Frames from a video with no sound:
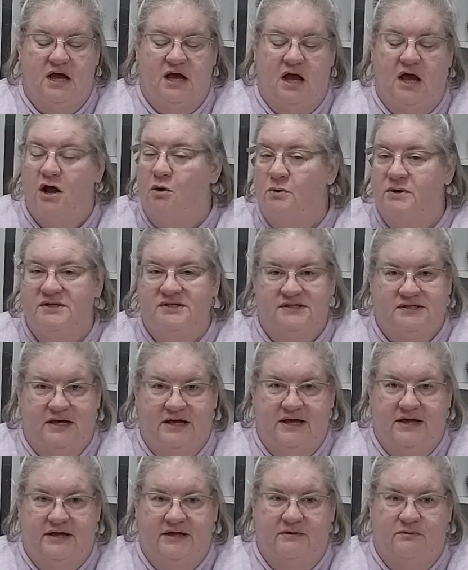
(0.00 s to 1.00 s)
I always
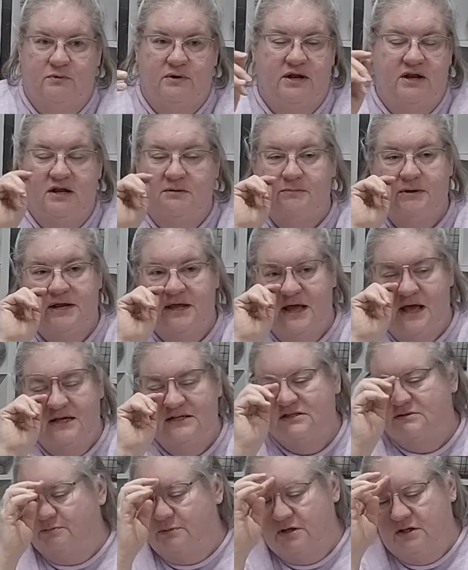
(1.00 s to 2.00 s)
say, when anybody
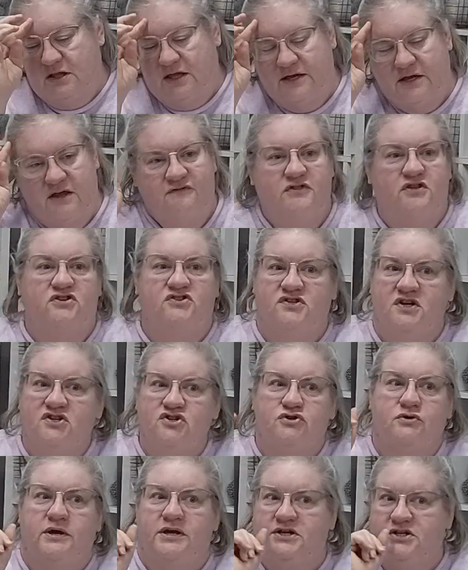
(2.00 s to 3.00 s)
asks me, like, if they're
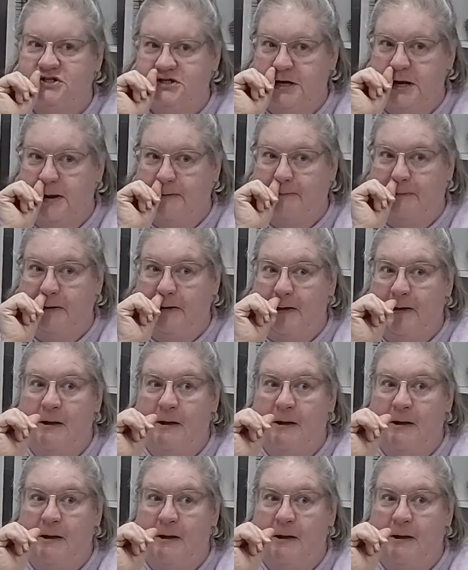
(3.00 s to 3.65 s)
such great sheep,